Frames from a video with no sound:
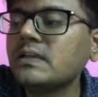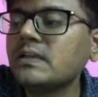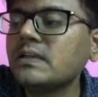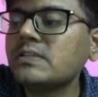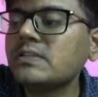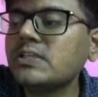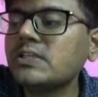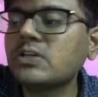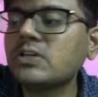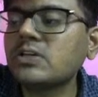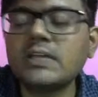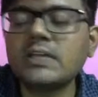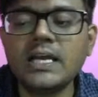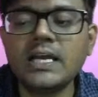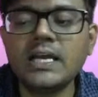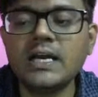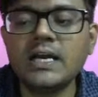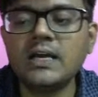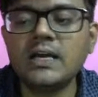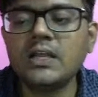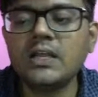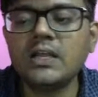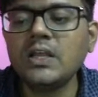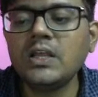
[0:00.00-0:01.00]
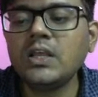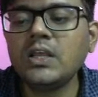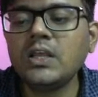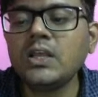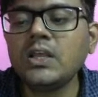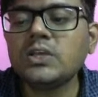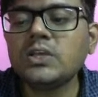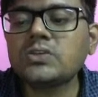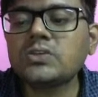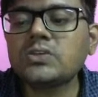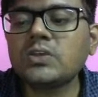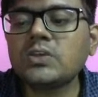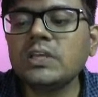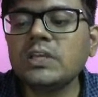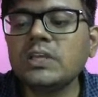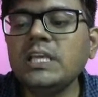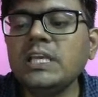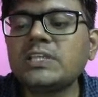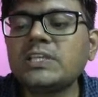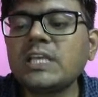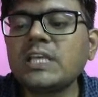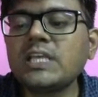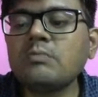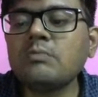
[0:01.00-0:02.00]
0 dana. So
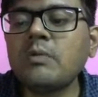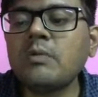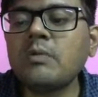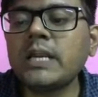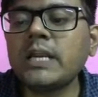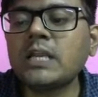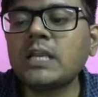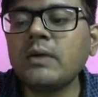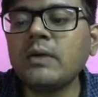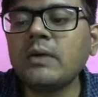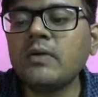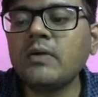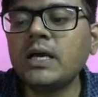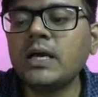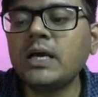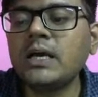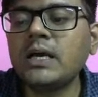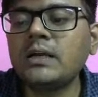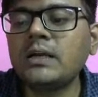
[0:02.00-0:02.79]
initial momentum evla?